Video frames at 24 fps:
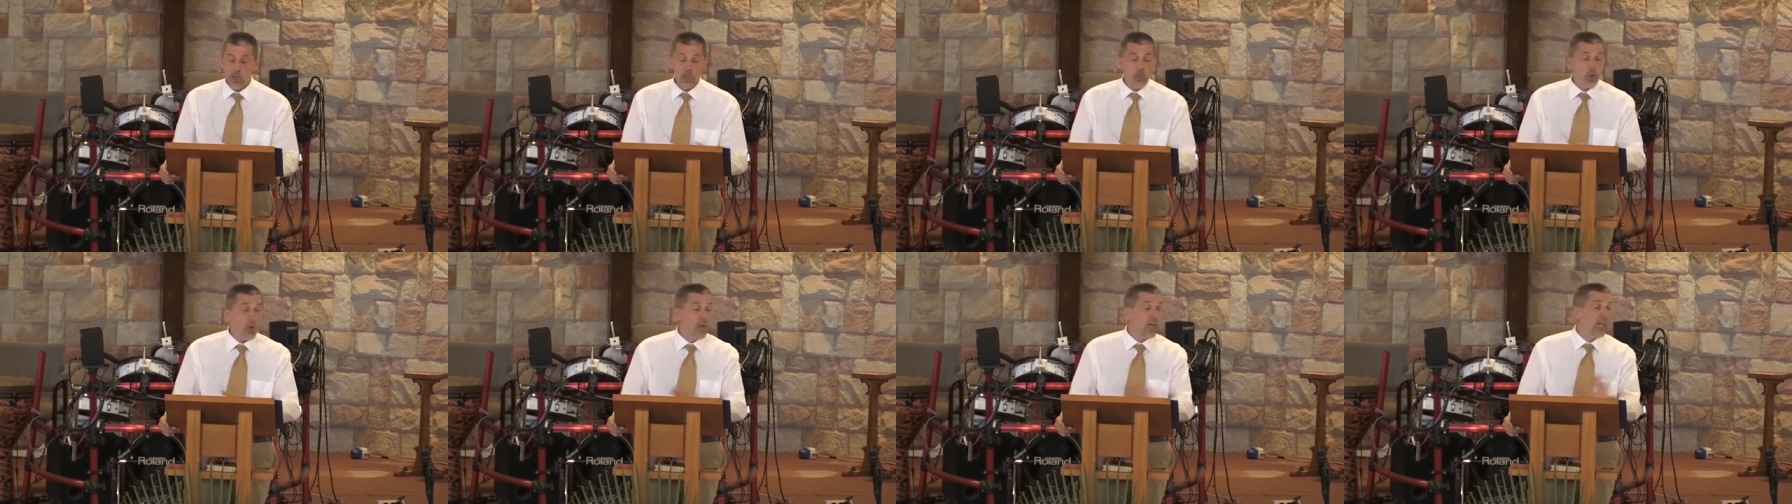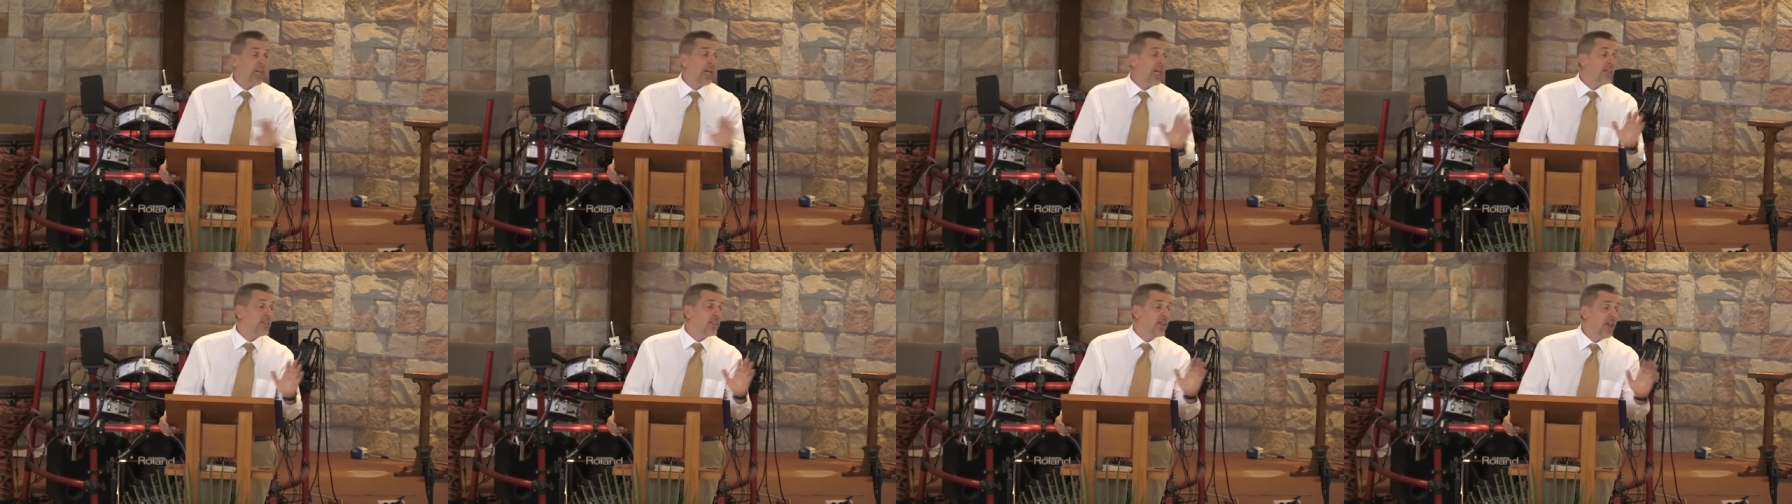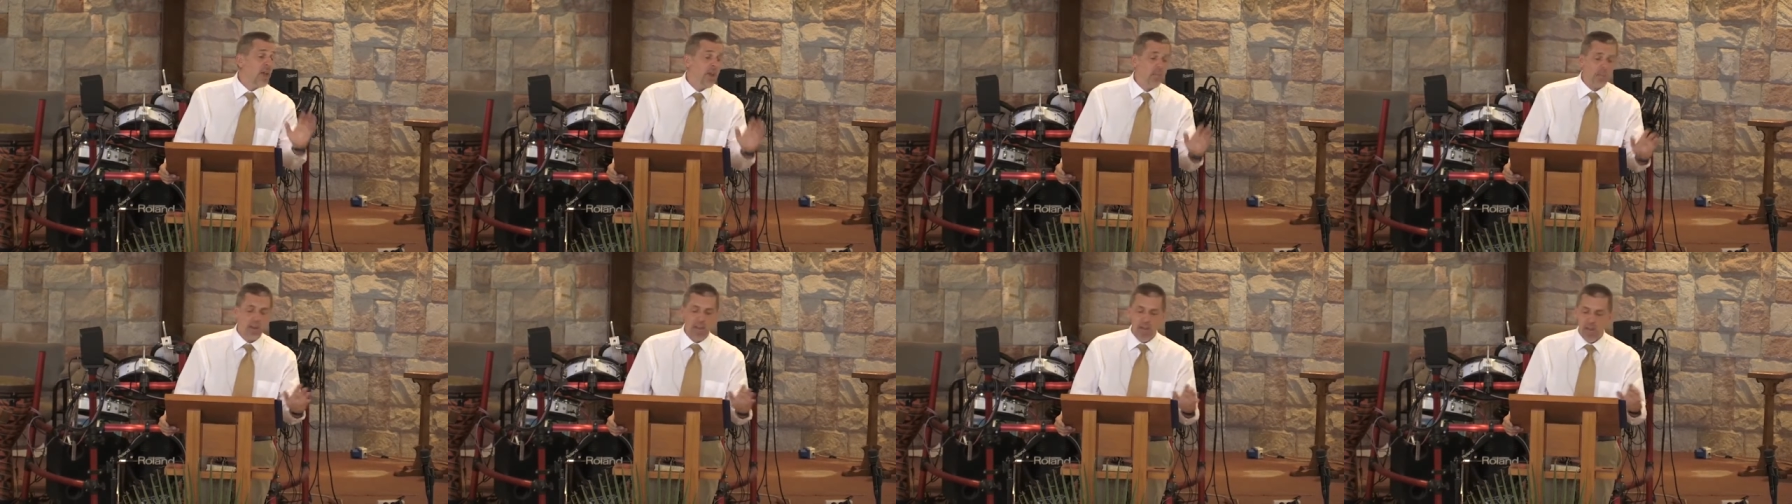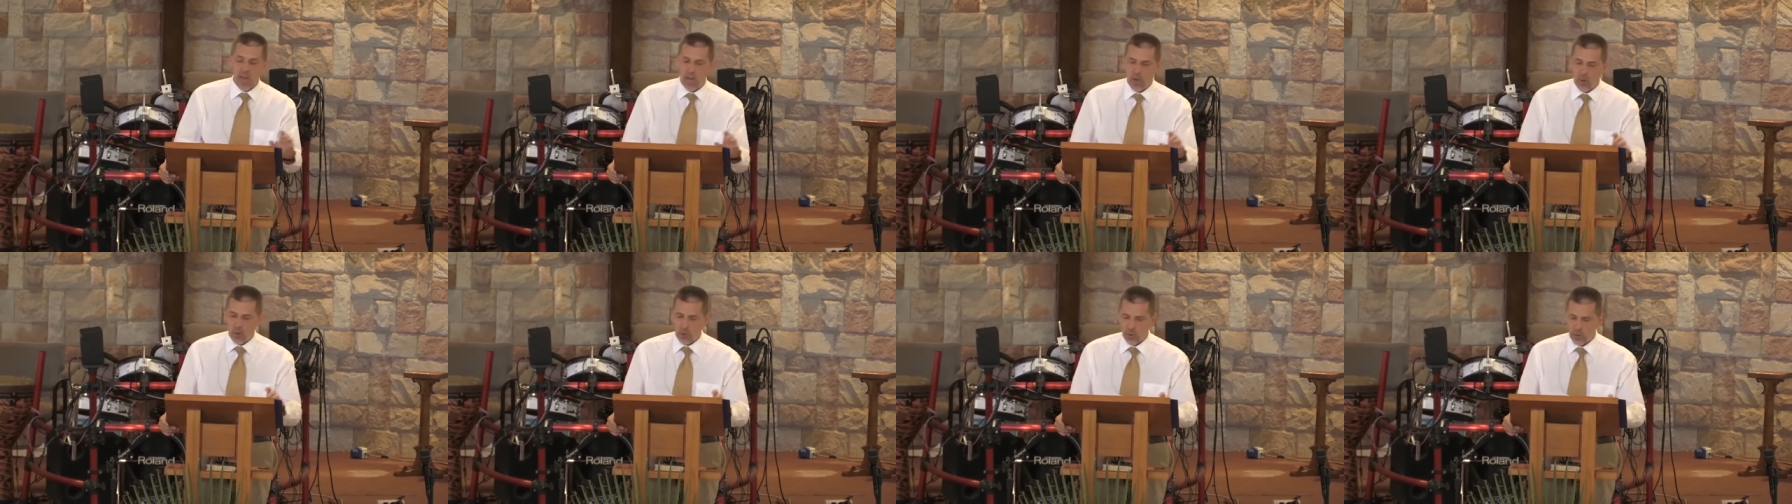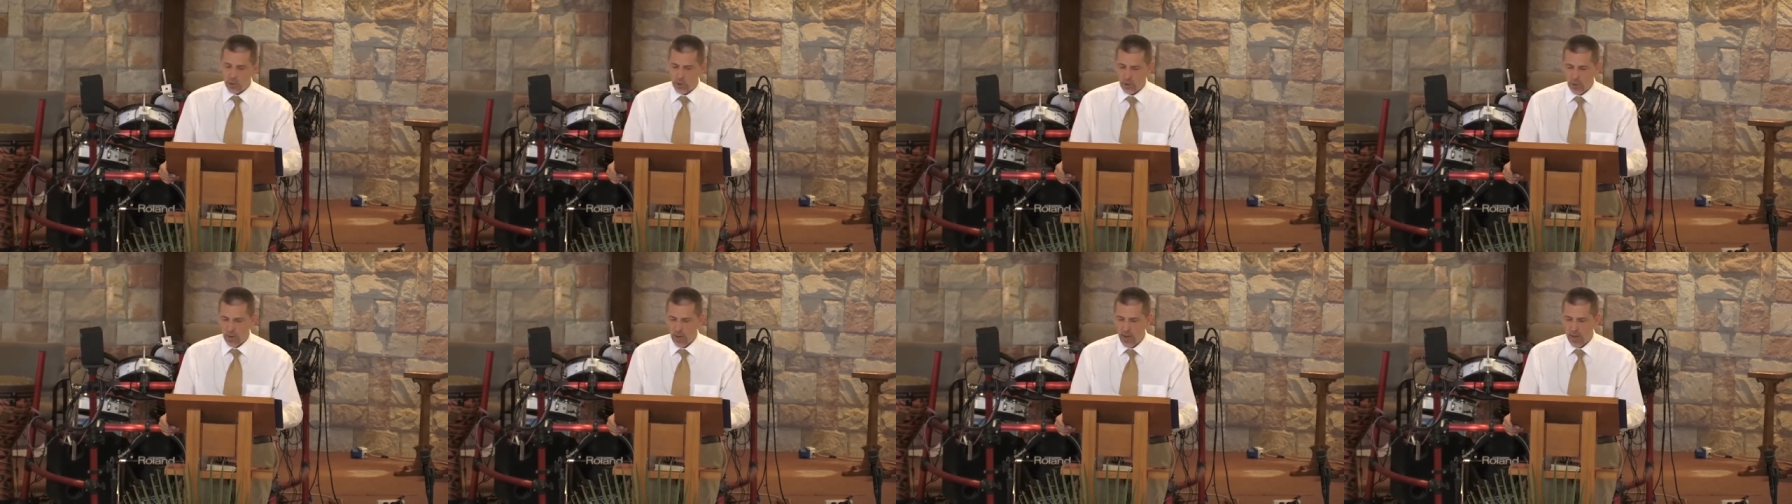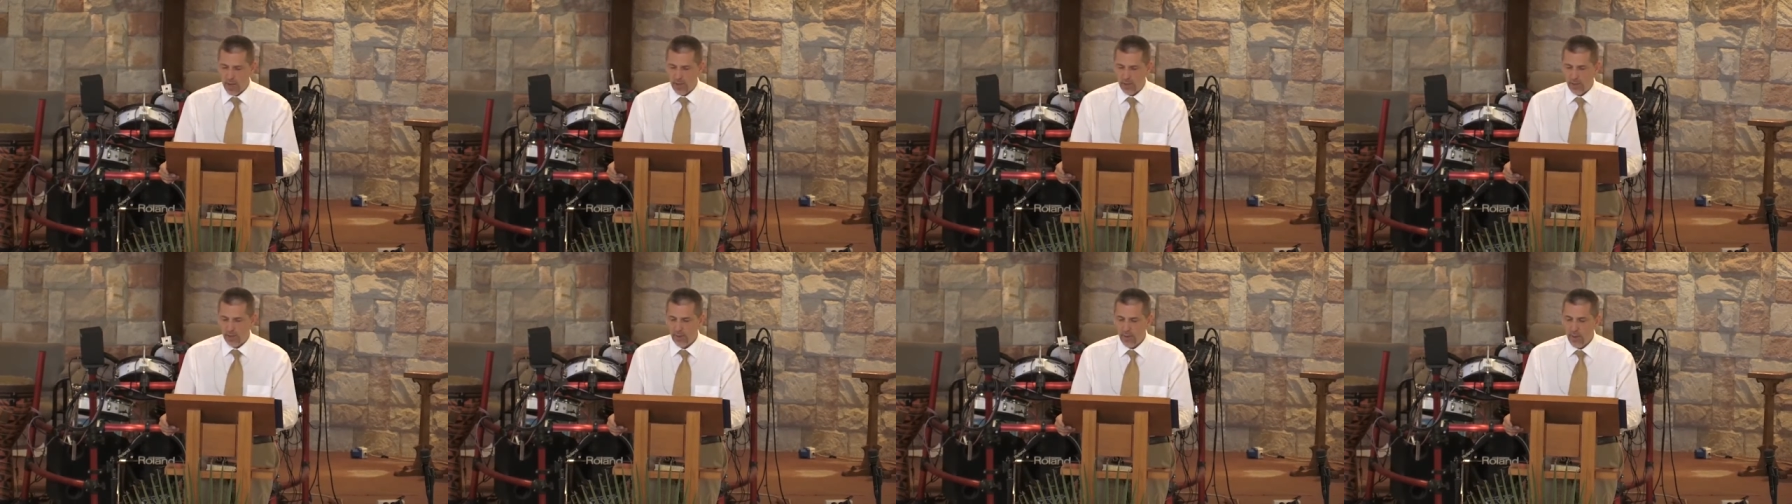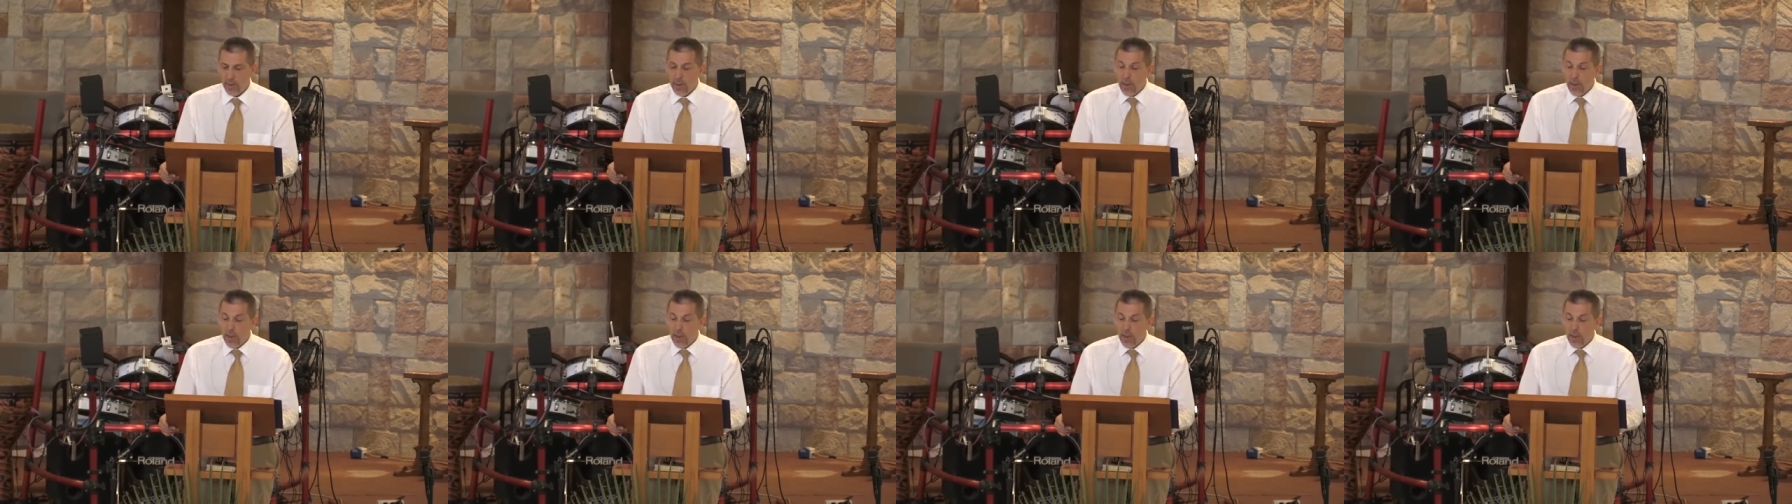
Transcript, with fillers: Do not let them eat or drink.